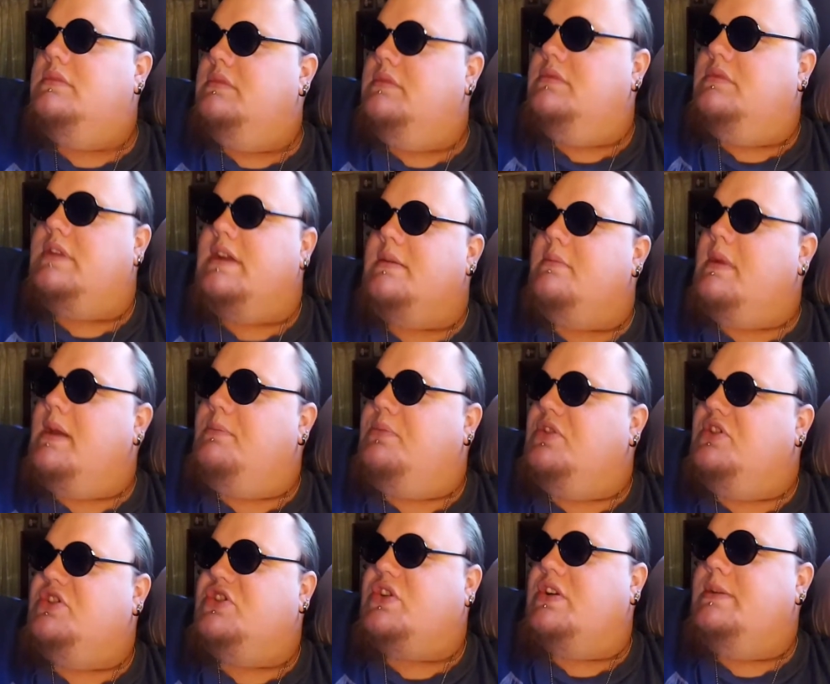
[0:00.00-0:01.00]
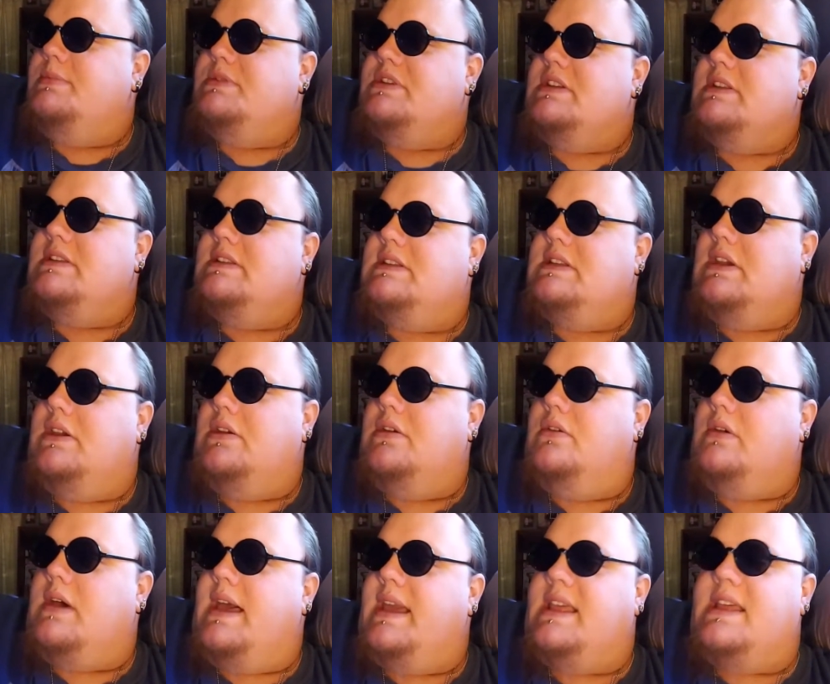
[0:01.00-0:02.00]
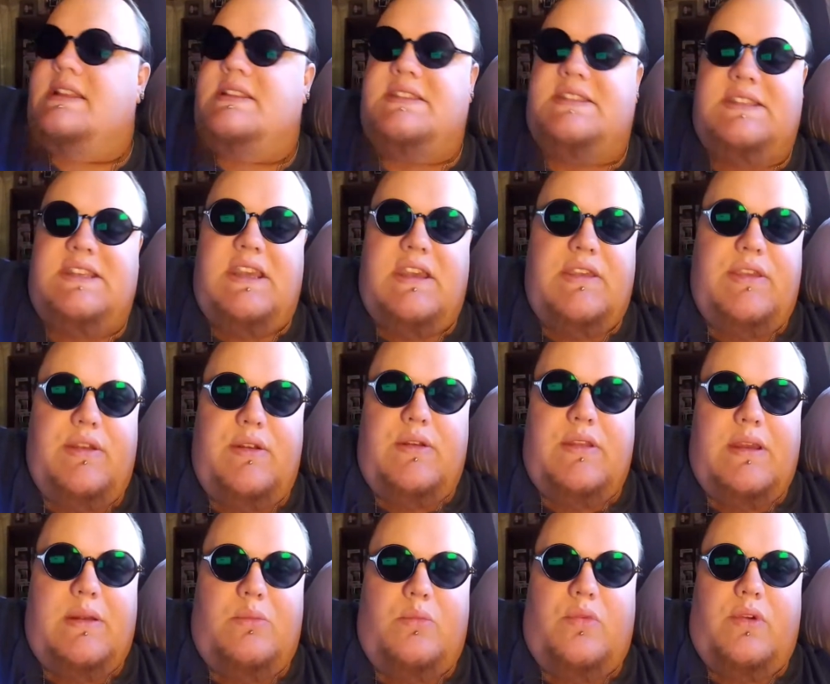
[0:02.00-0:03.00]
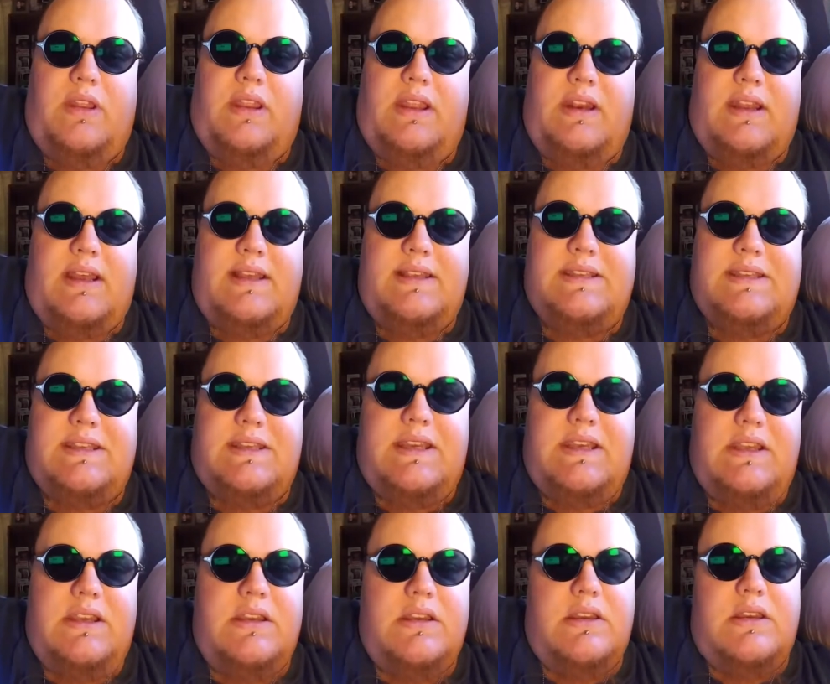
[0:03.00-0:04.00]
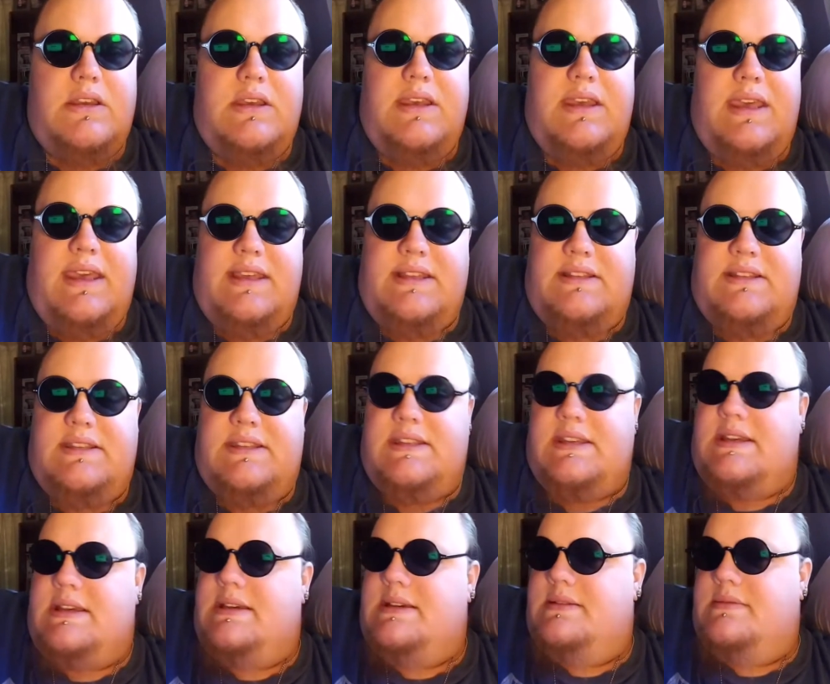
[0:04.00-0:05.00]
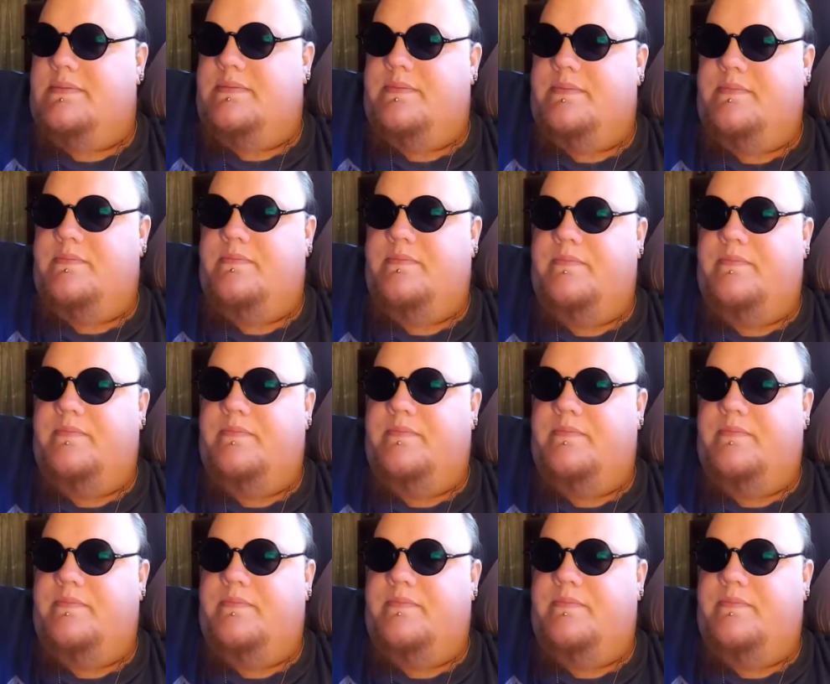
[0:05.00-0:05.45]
They're my prescription, so I can see through them really nicely. It's, um...